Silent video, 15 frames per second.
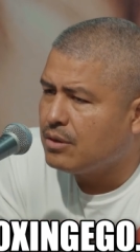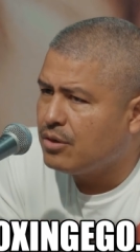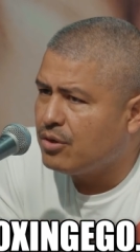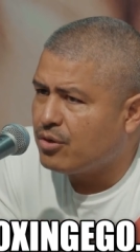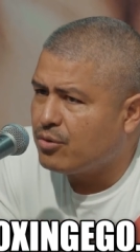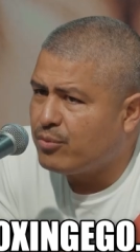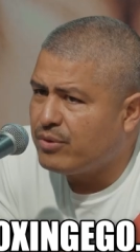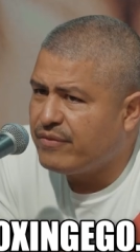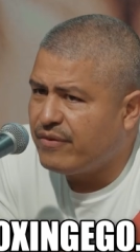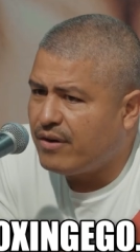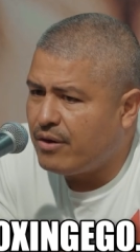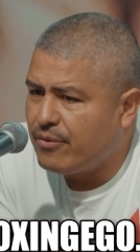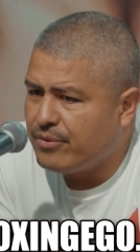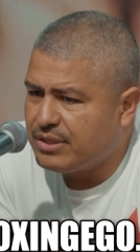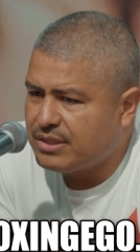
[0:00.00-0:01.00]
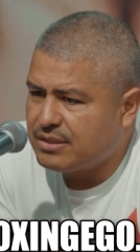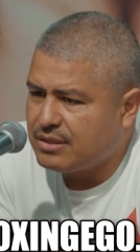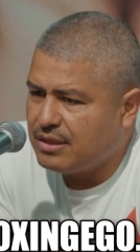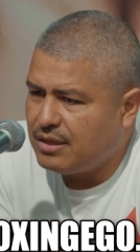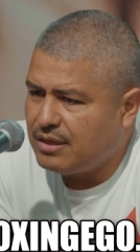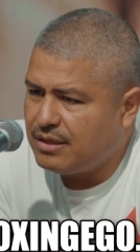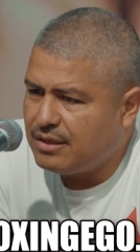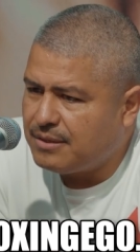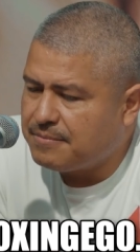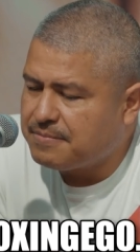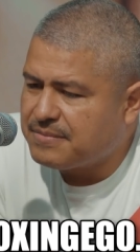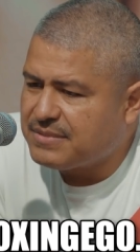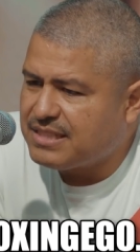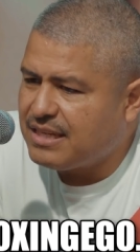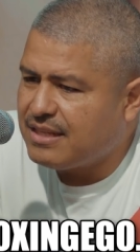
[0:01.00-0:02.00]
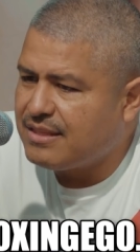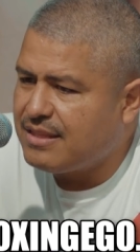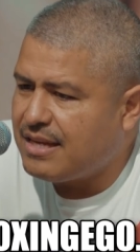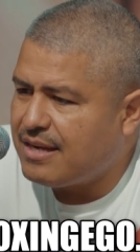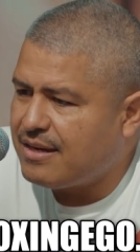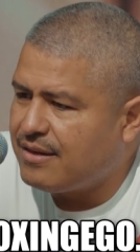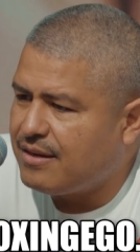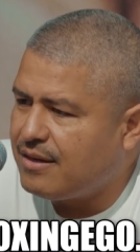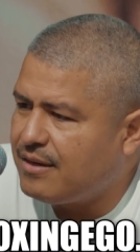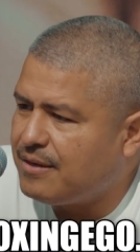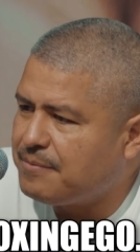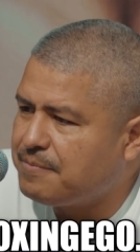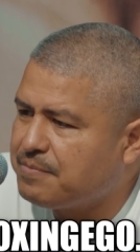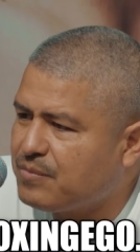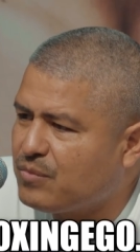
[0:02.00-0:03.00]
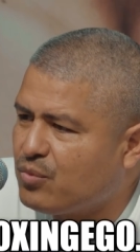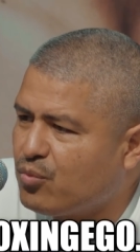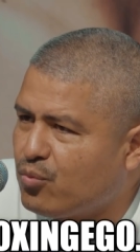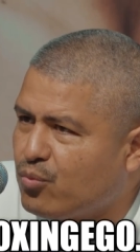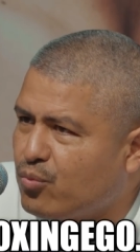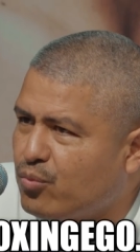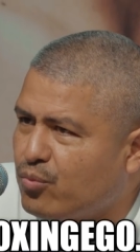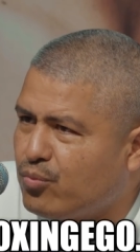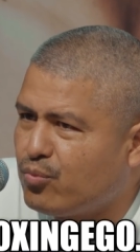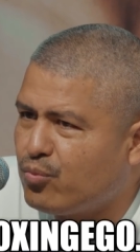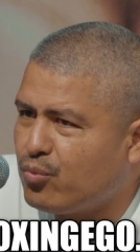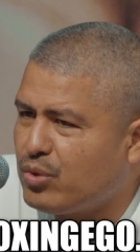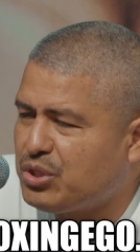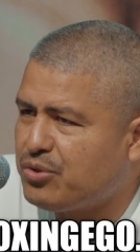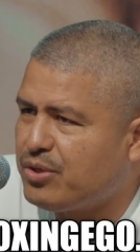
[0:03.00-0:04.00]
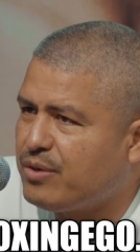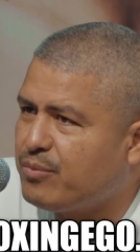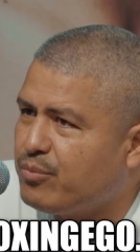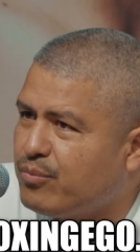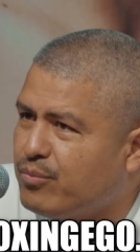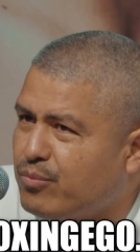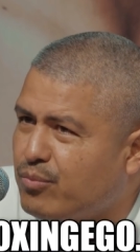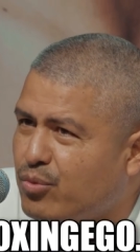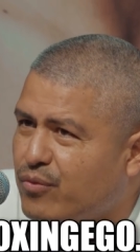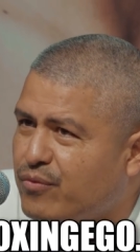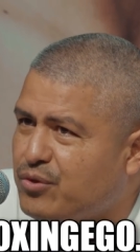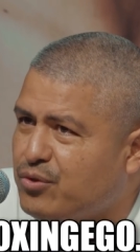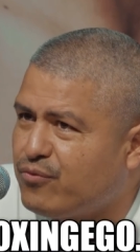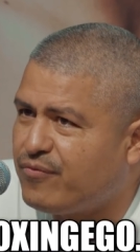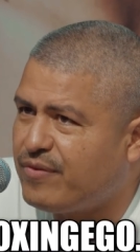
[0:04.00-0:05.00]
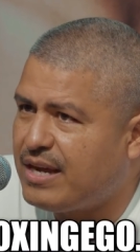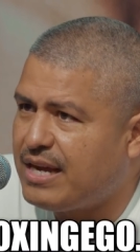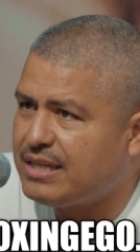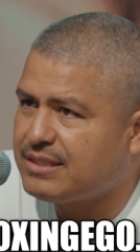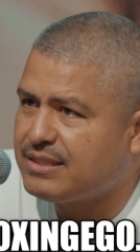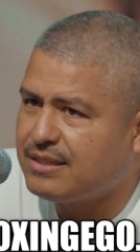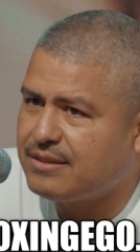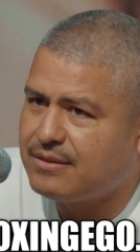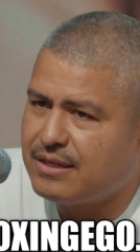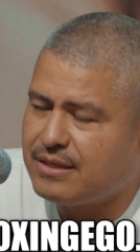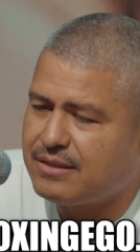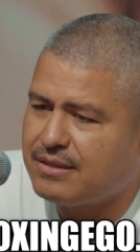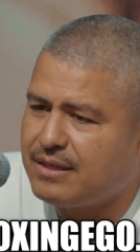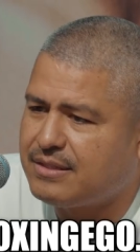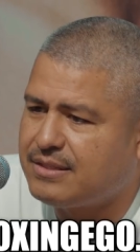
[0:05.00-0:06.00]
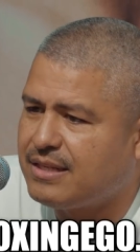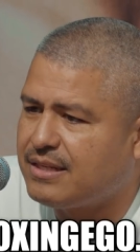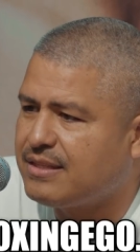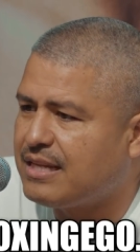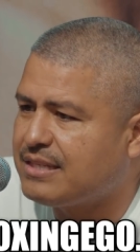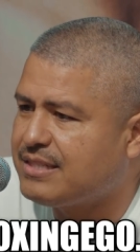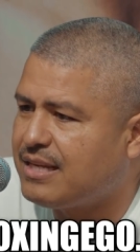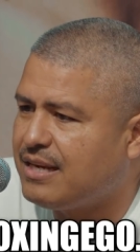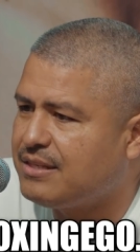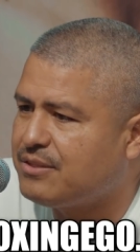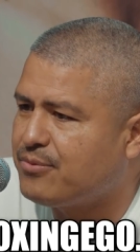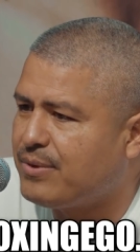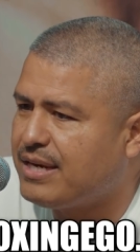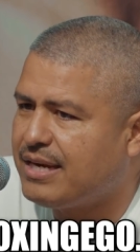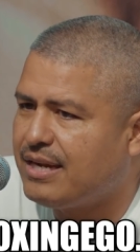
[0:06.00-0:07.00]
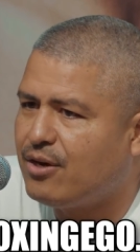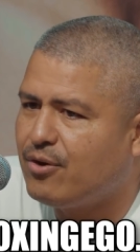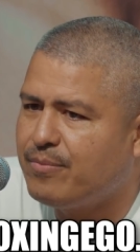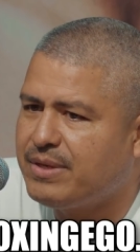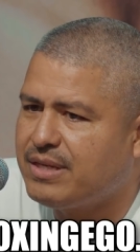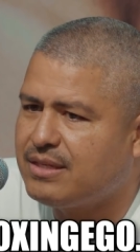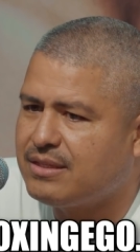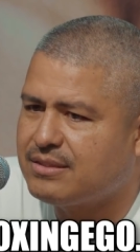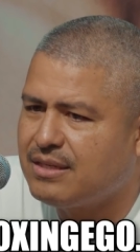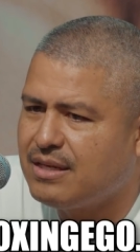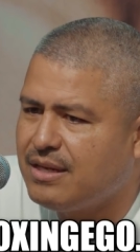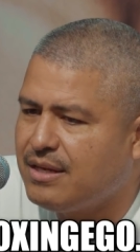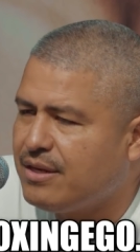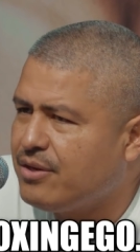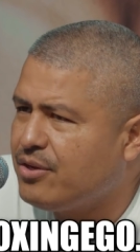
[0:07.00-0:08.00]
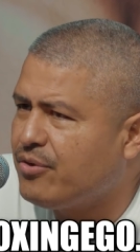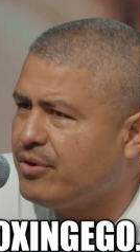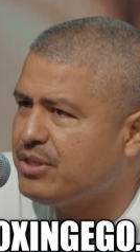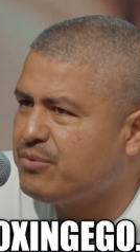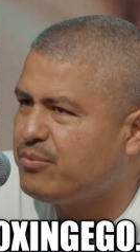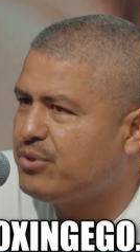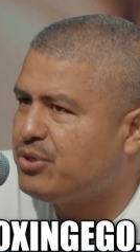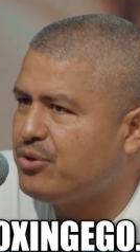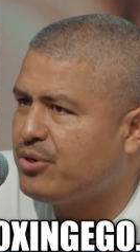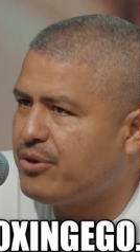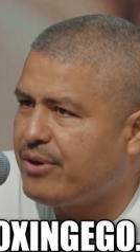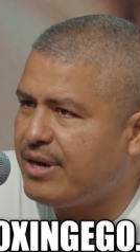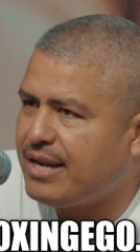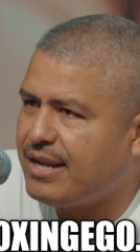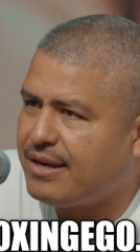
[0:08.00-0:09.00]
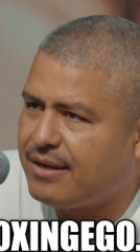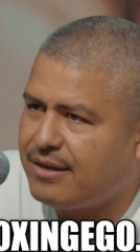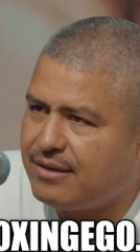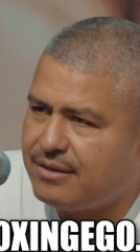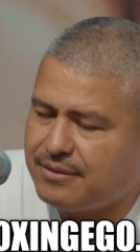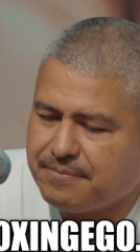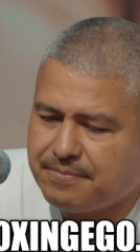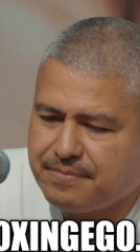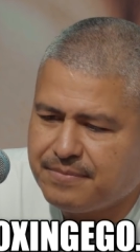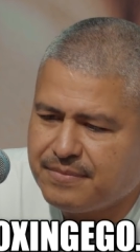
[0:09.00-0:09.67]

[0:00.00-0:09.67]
Look, we've always uh, said that uh, we shouldn't move too fast and, and, and, take that challenge right now because you know we're doing great at, uh,